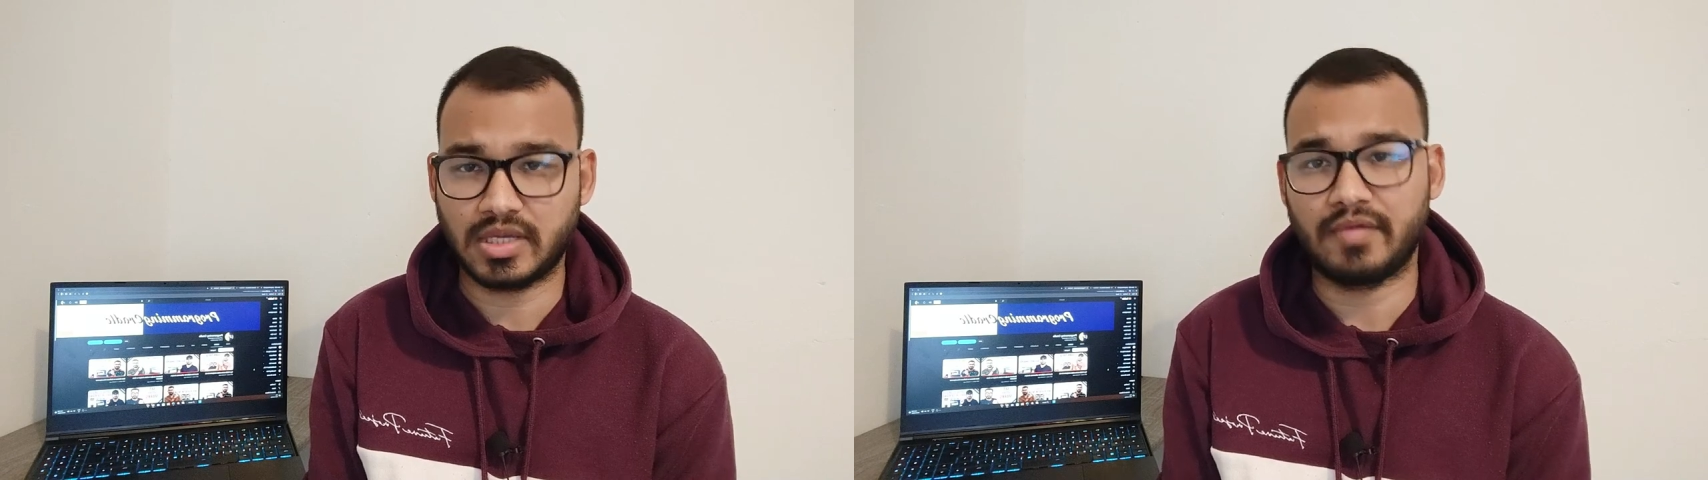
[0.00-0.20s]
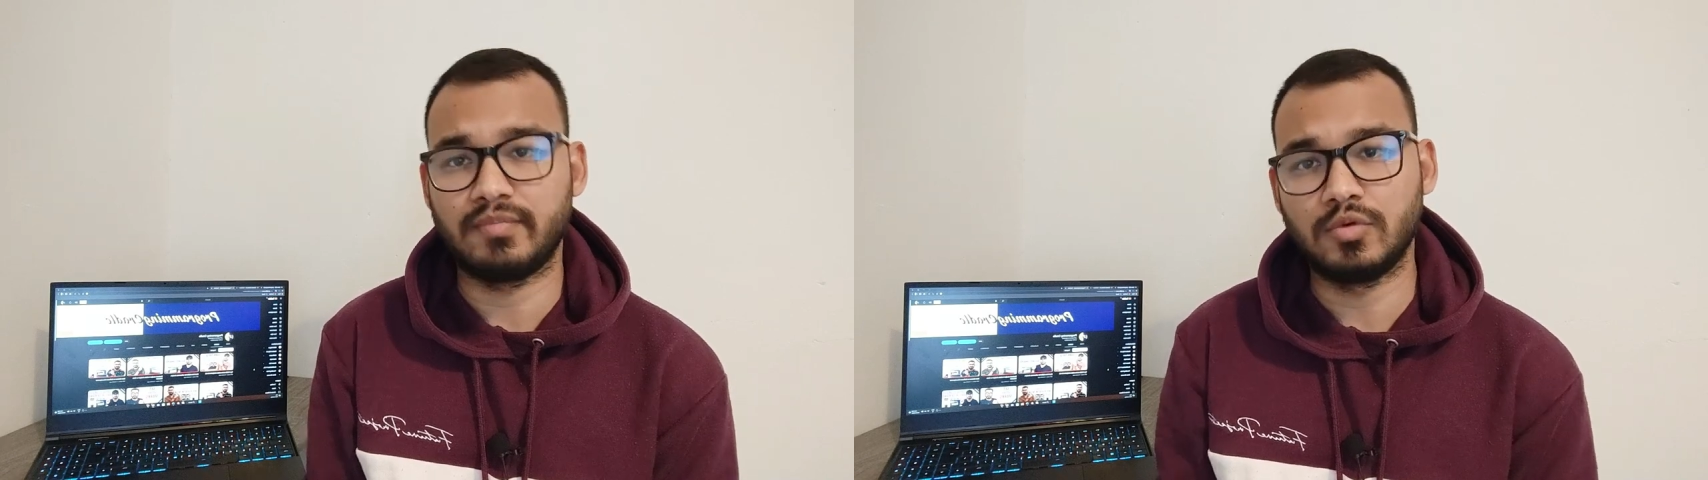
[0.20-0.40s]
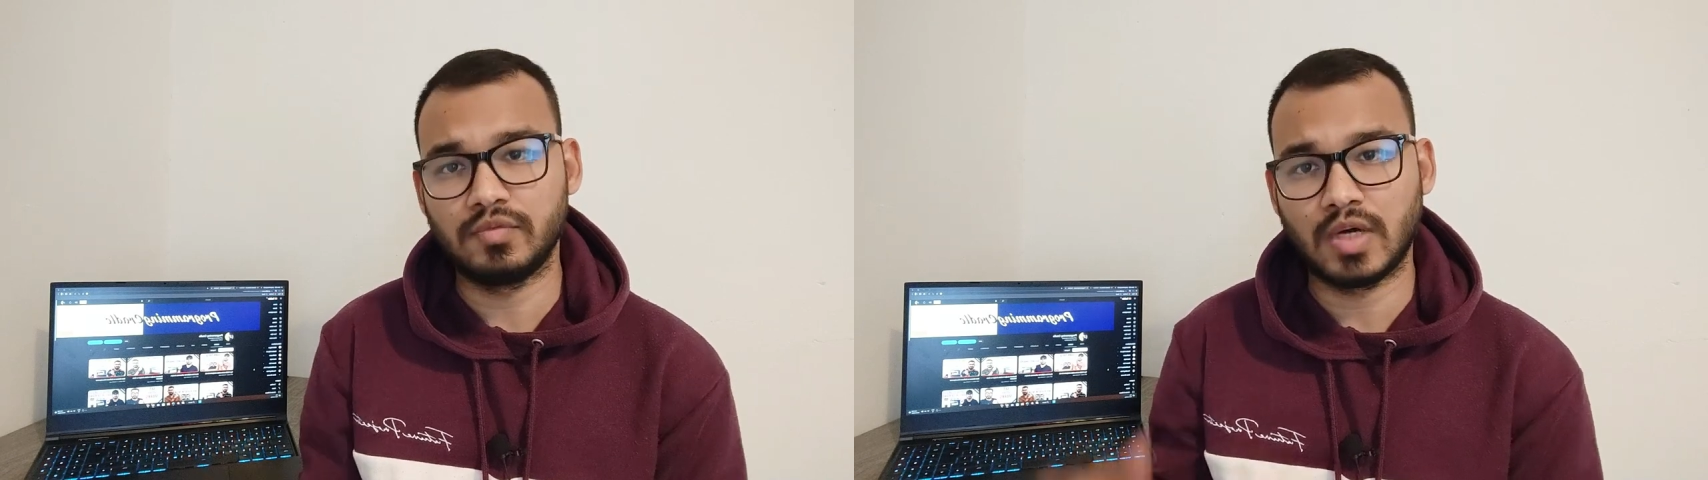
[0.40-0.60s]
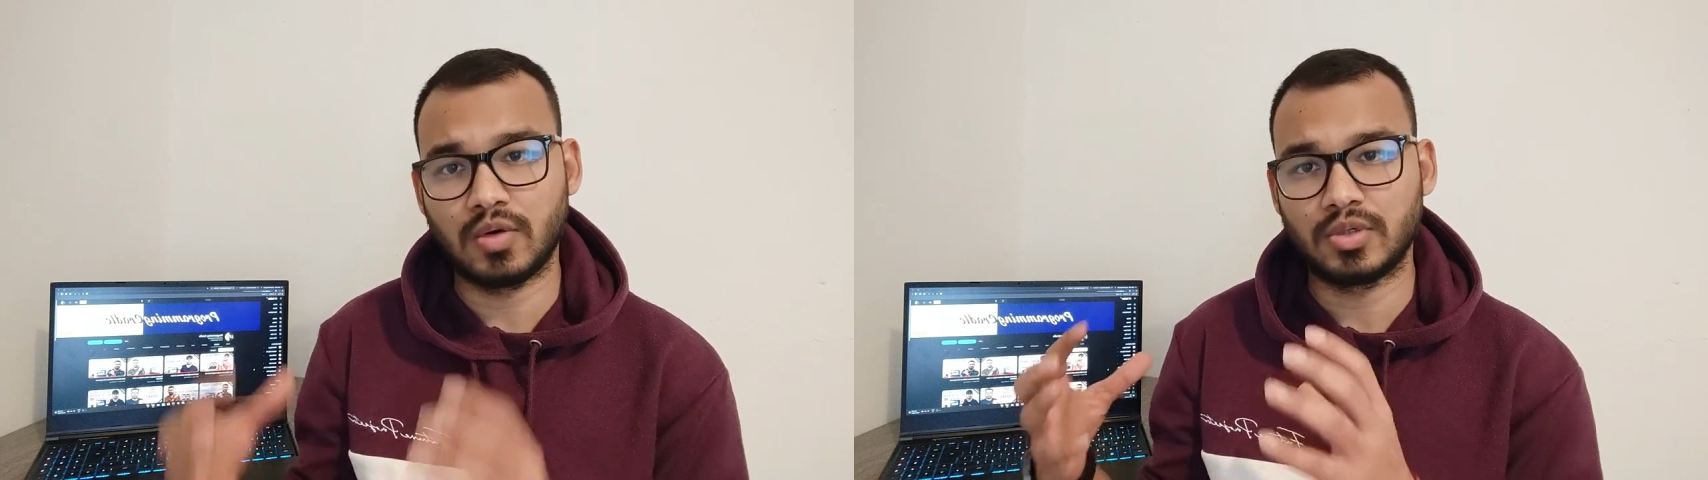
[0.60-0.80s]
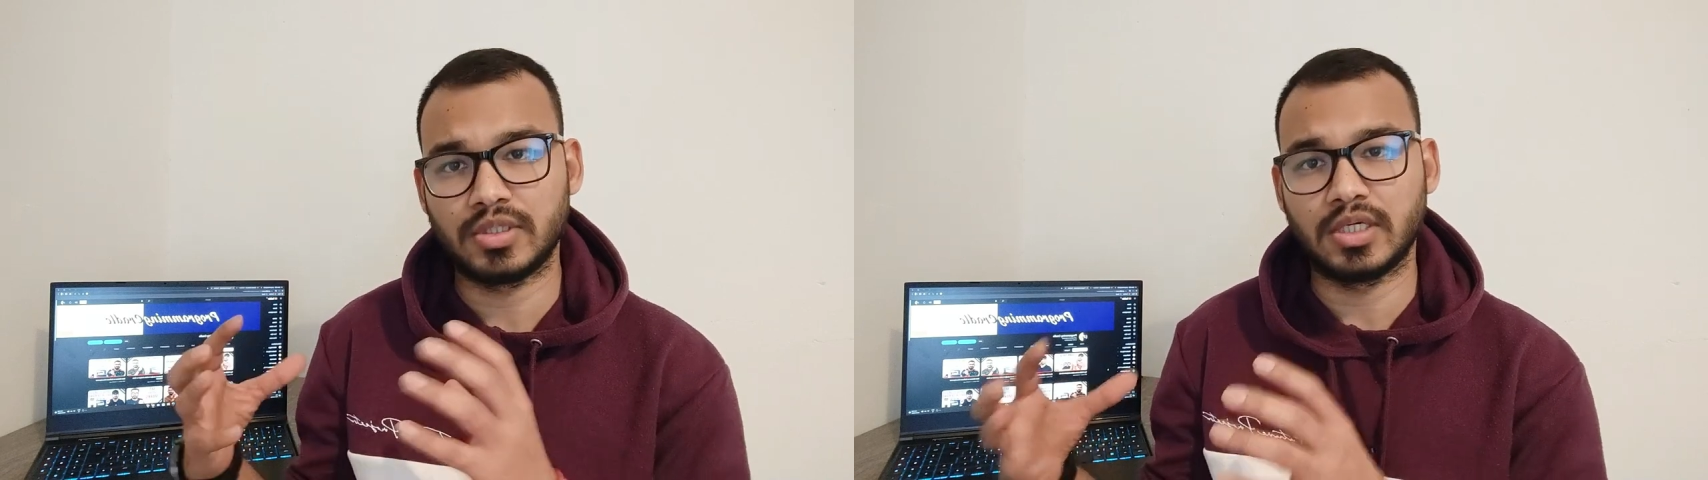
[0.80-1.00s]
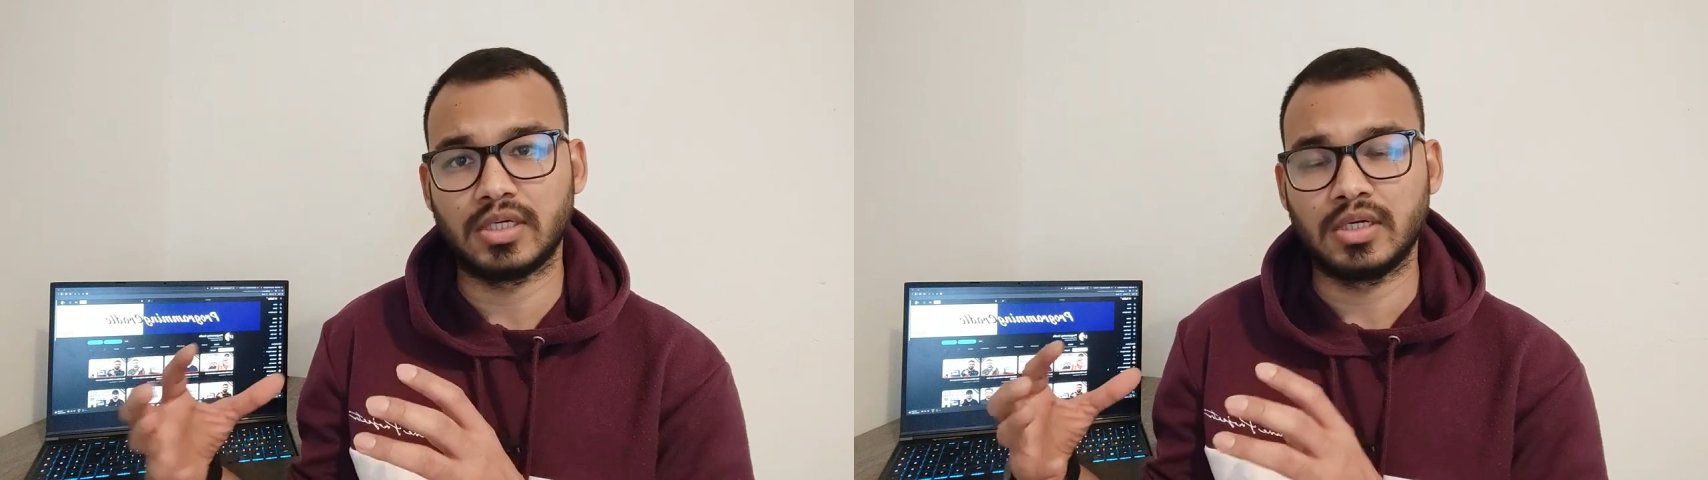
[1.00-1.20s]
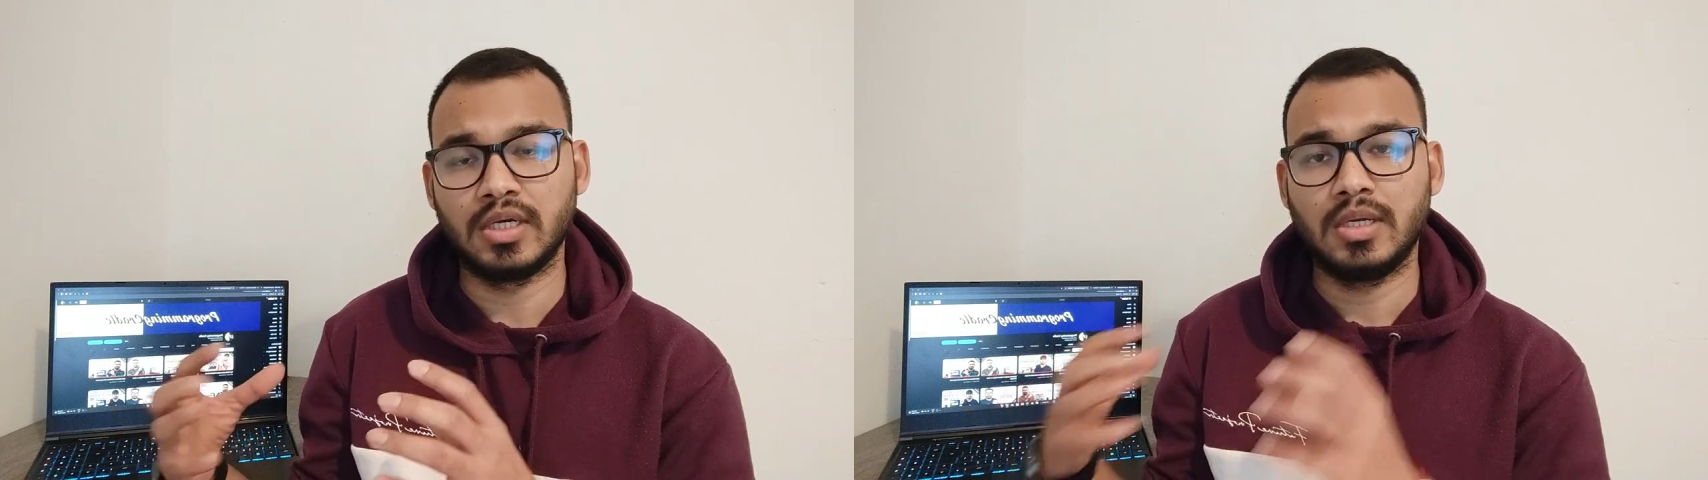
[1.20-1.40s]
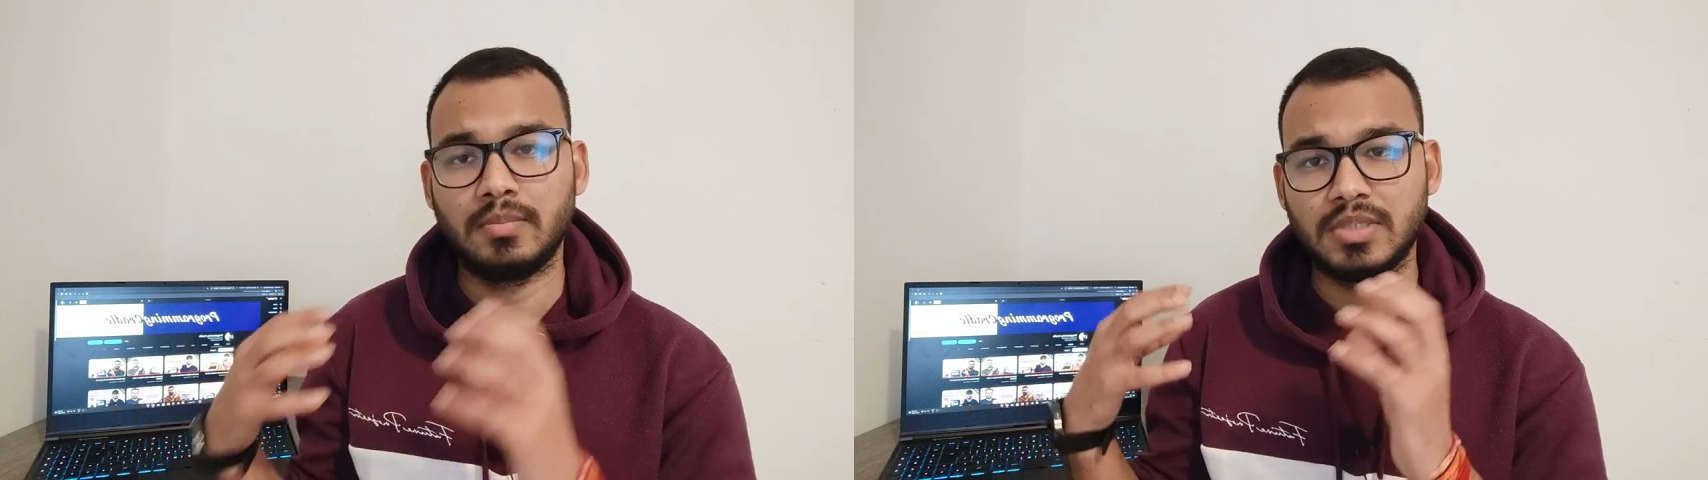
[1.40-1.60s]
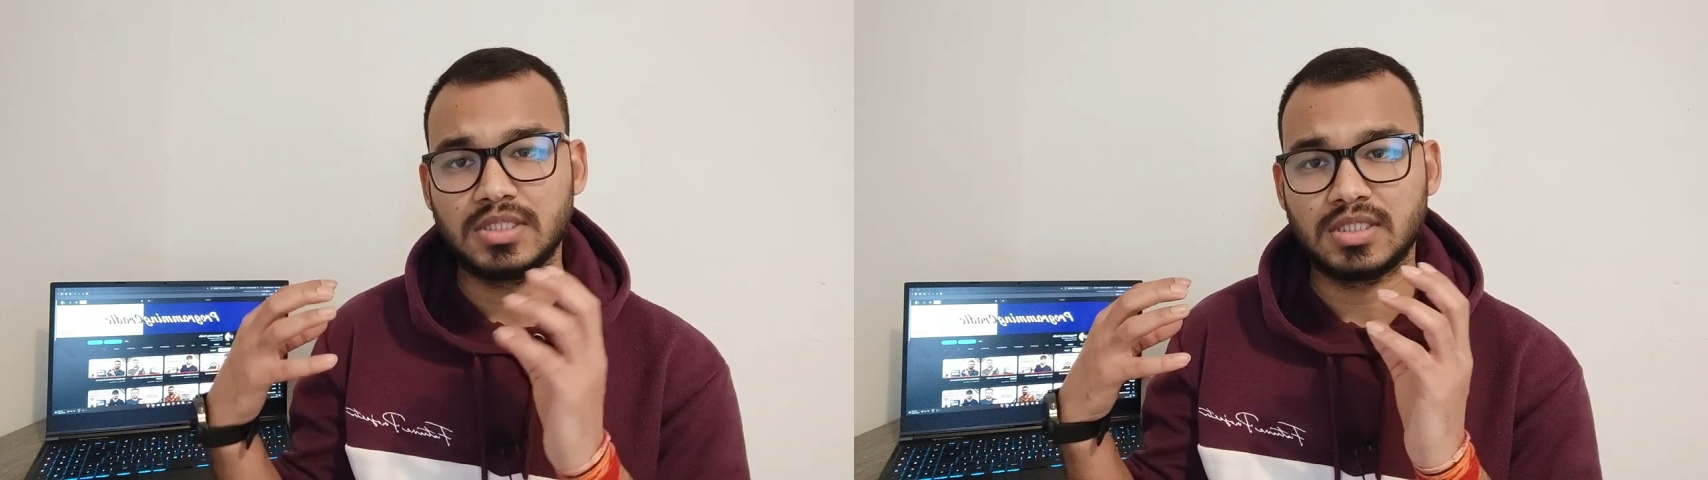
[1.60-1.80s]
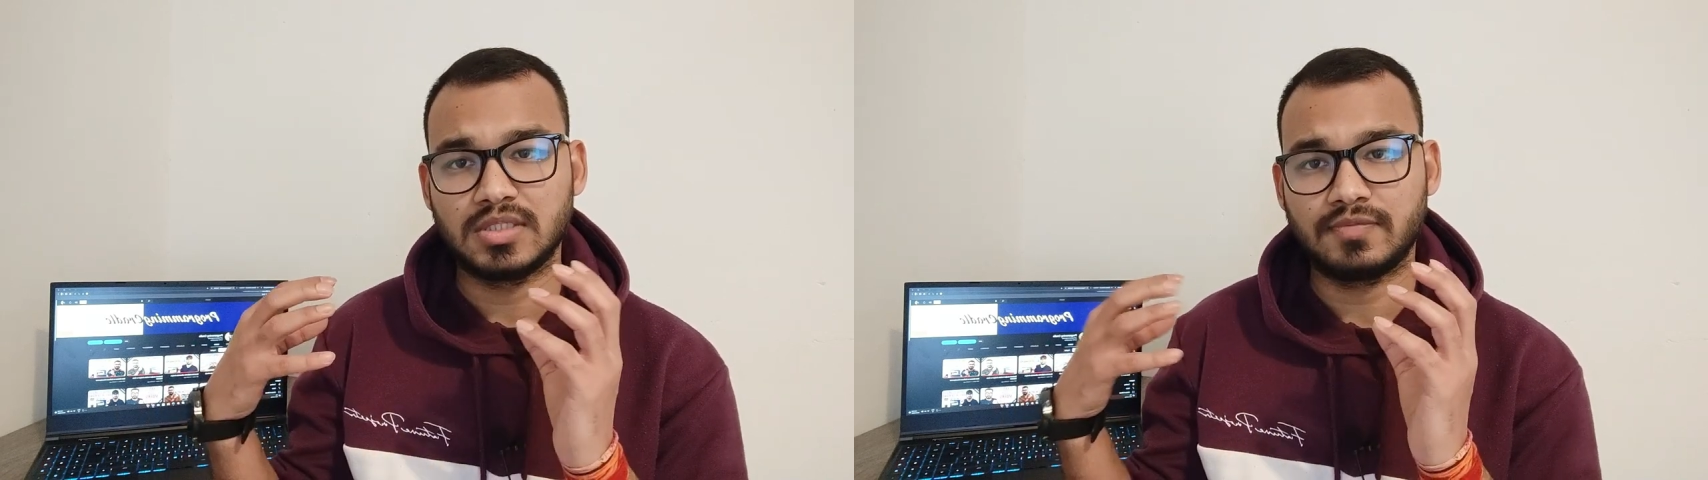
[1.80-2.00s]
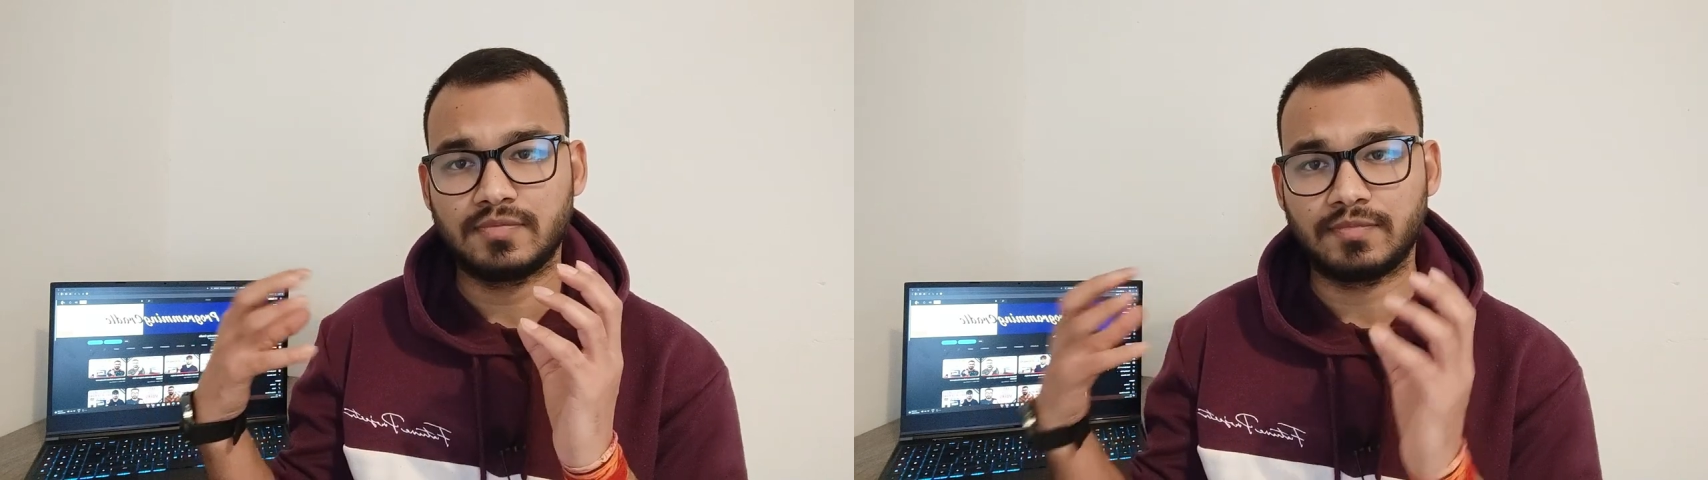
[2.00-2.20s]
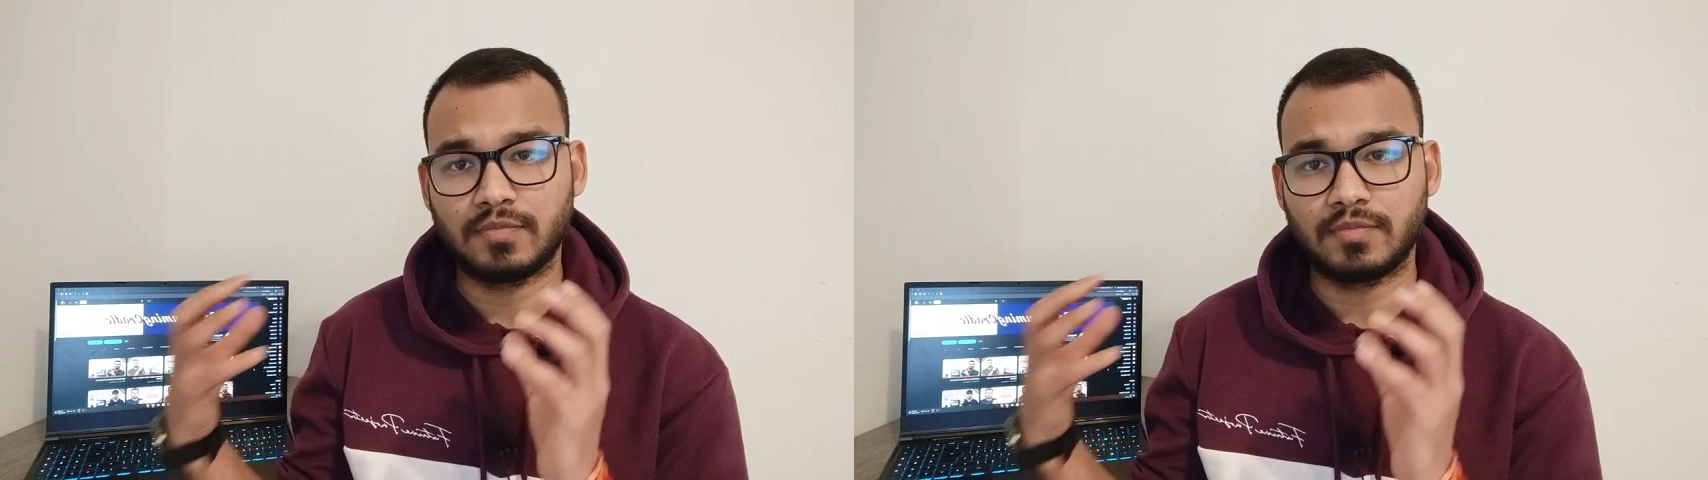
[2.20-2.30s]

have moved out their business